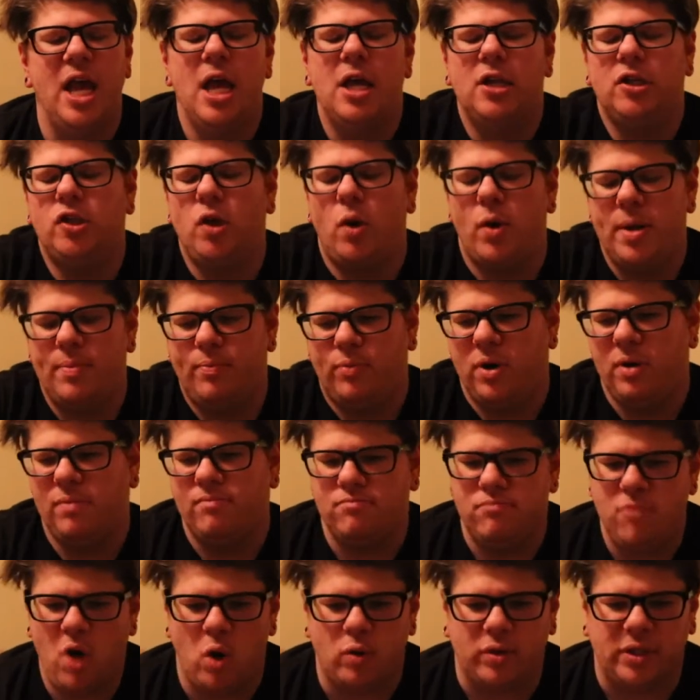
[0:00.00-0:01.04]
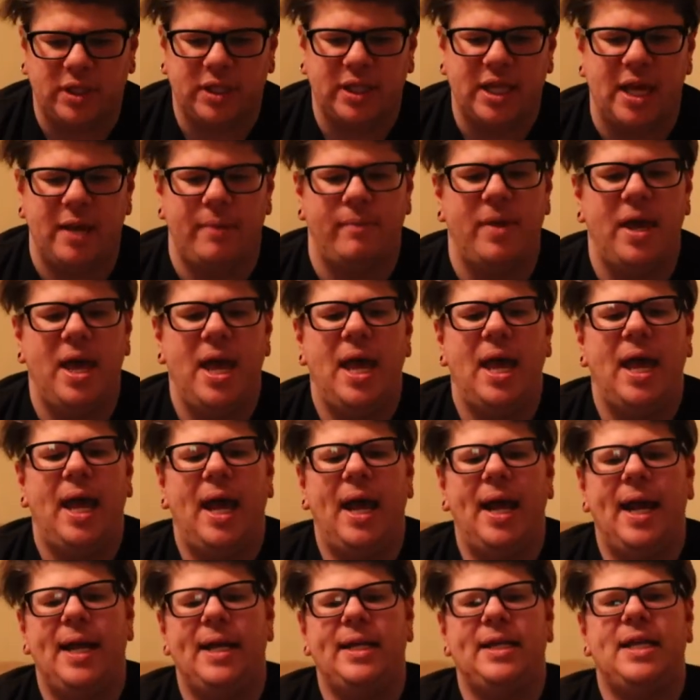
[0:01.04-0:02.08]
So he promotes them.
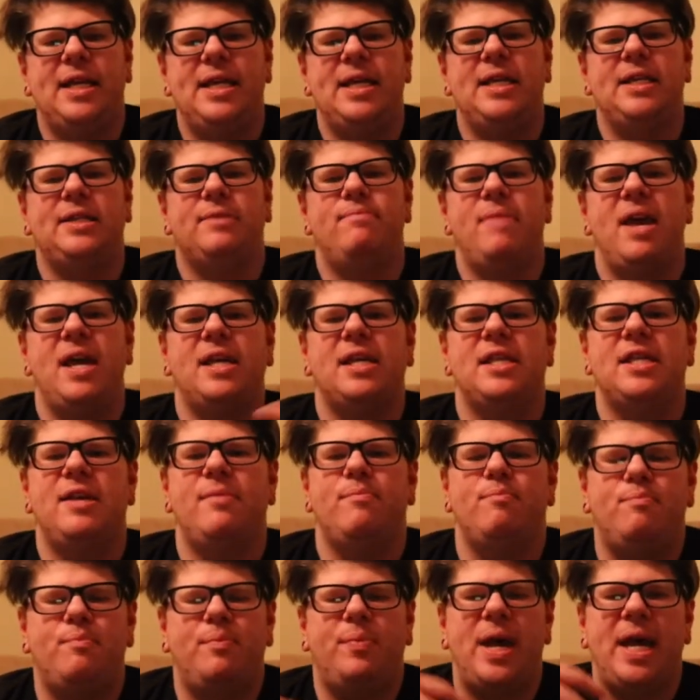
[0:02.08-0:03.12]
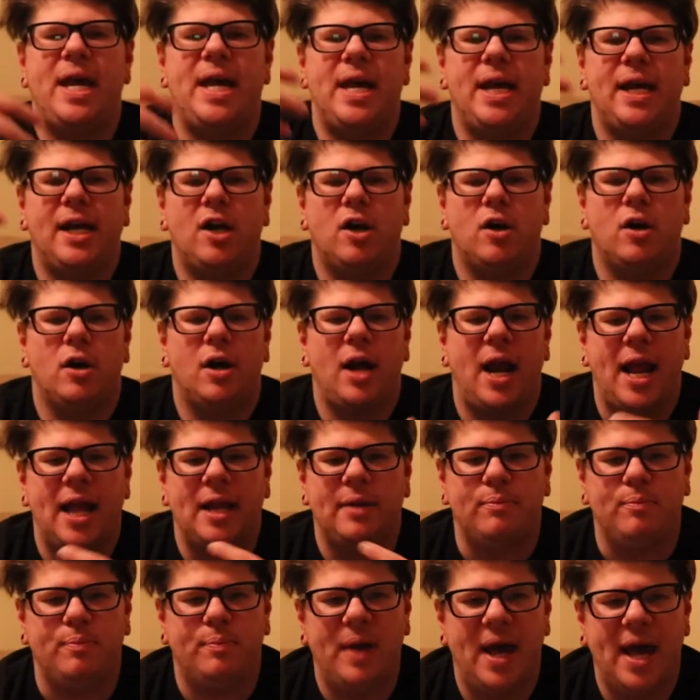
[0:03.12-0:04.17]
And he's making them bigger
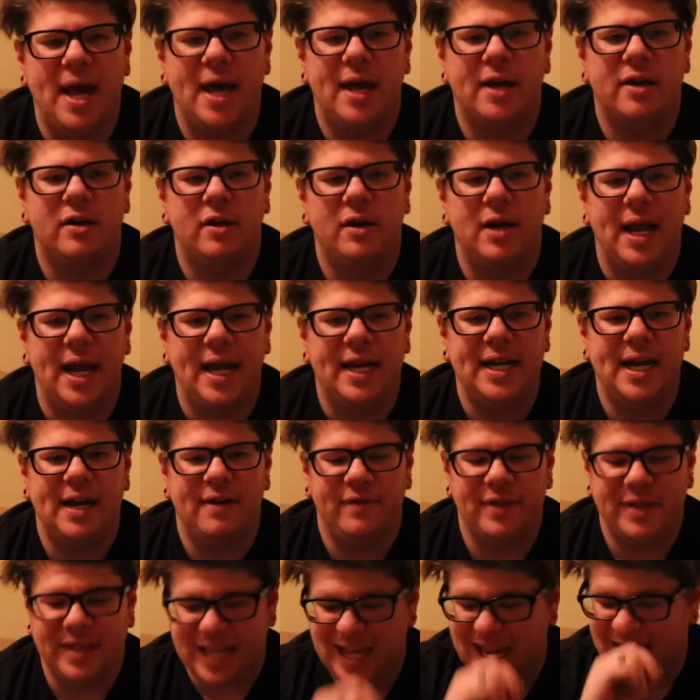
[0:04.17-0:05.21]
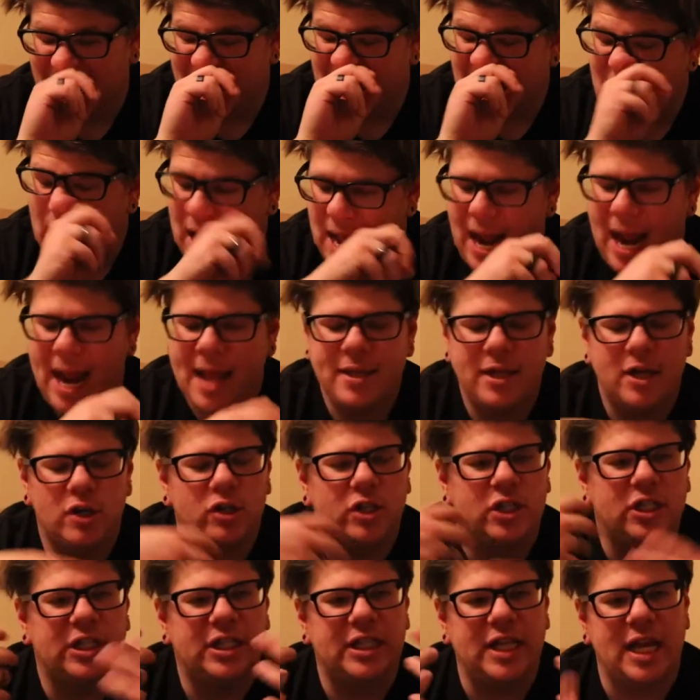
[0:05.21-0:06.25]
and better and everything. And they're
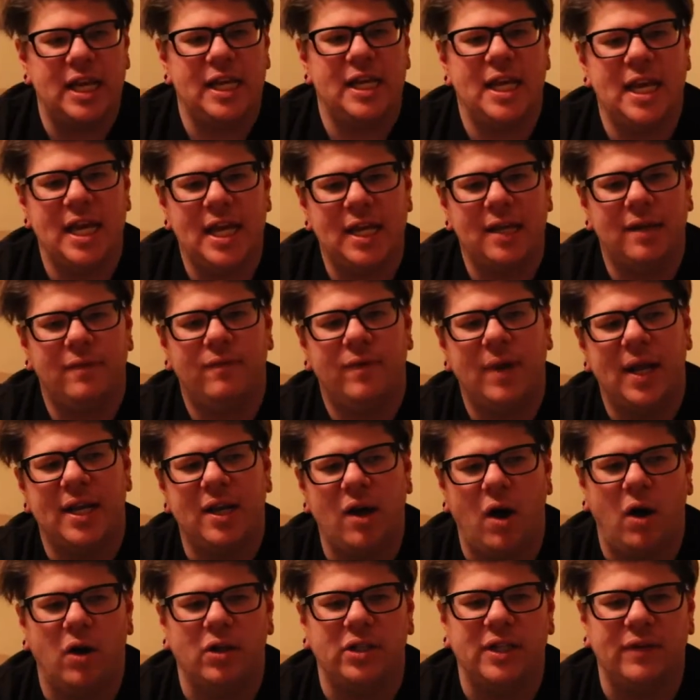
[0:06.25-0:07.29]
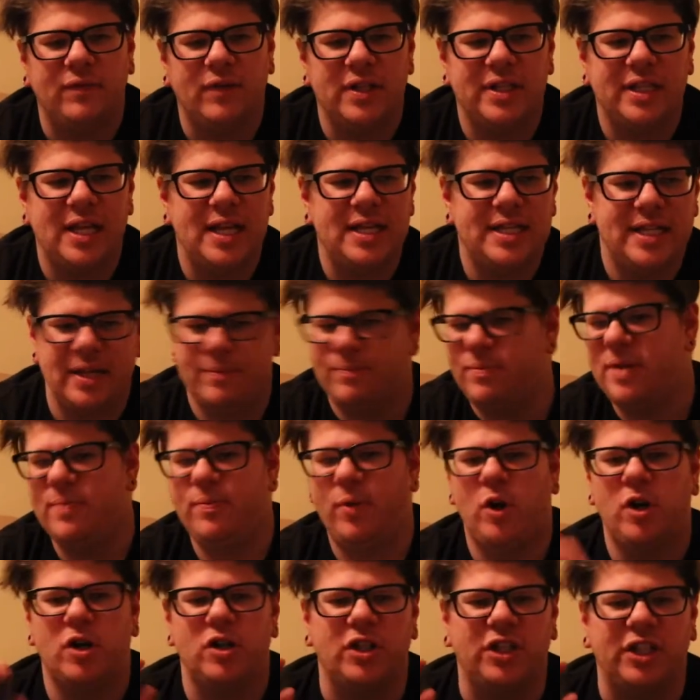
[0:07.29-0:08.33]
singing at all different things. And
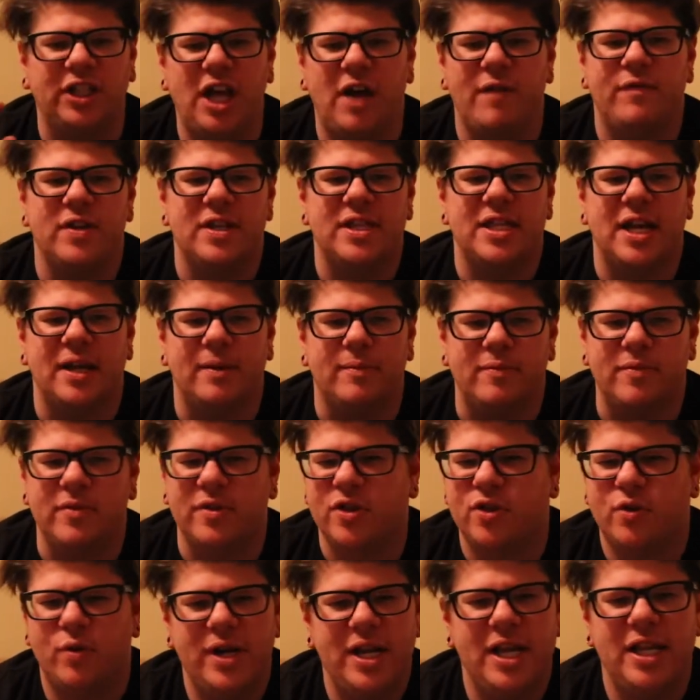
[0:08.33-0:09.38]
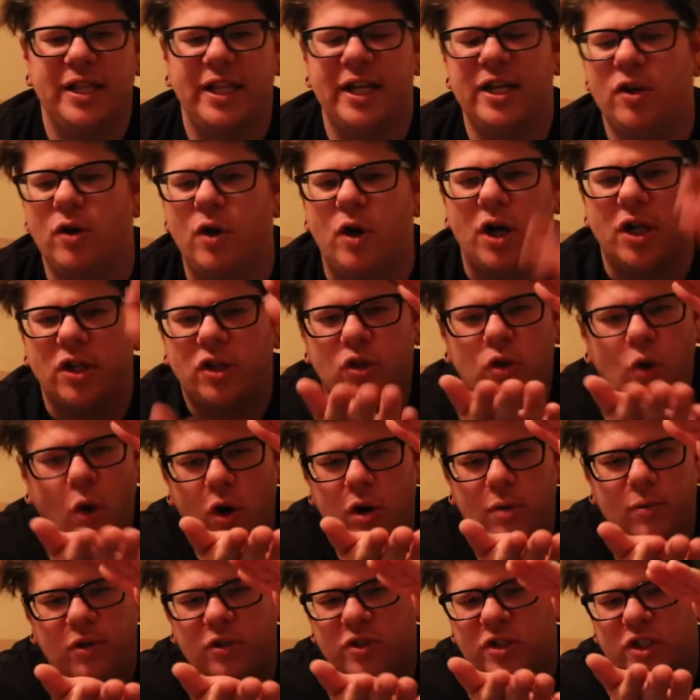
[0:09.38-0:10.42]
people are loving them. Three little
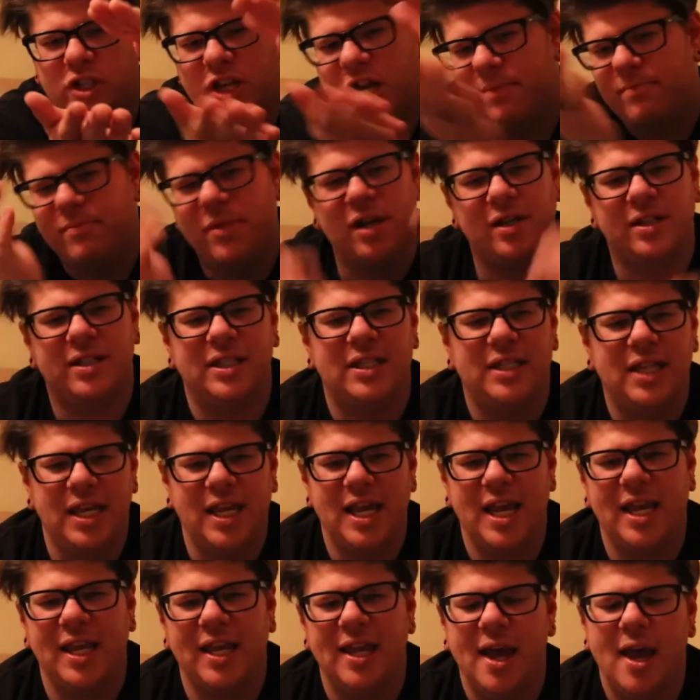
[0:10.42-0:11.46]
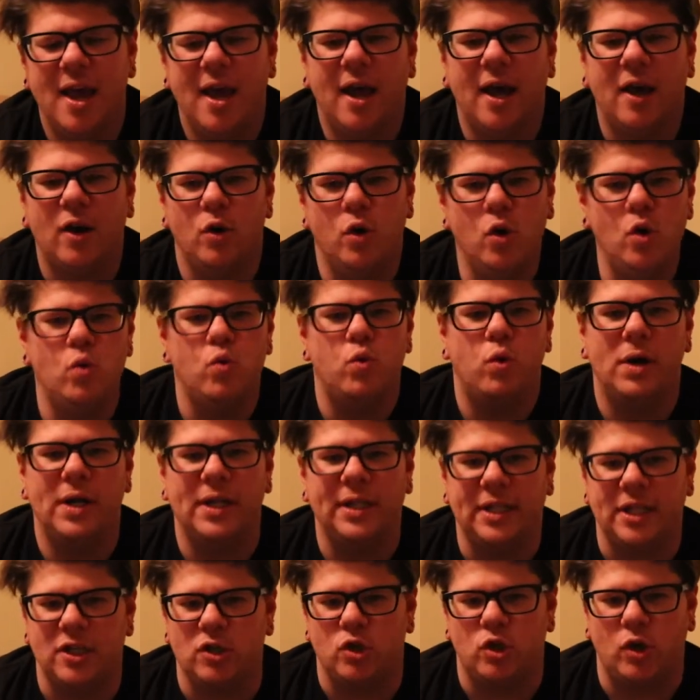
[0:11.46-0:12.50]
adorable chipmunks singing. Who
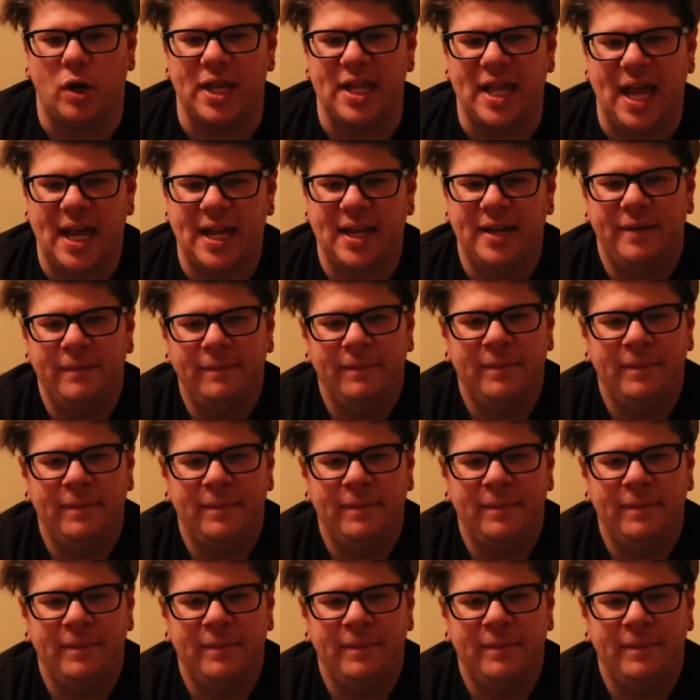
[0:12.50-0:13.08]
wouldn't enjoy that?